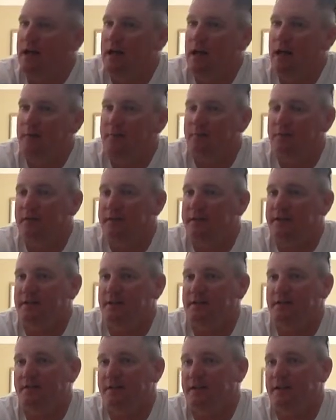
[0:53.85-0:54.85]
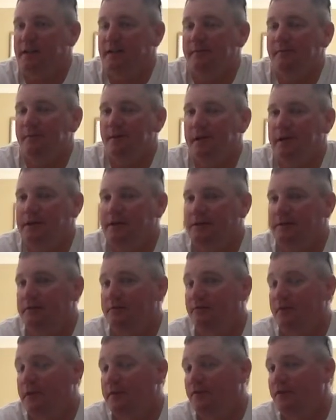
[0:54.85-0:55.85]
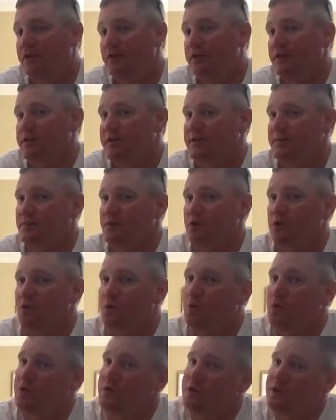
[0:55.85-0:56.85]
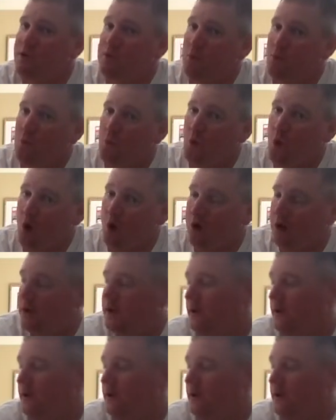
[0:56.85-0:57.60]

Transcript: I feel I'm paying favoritism to the ones that work.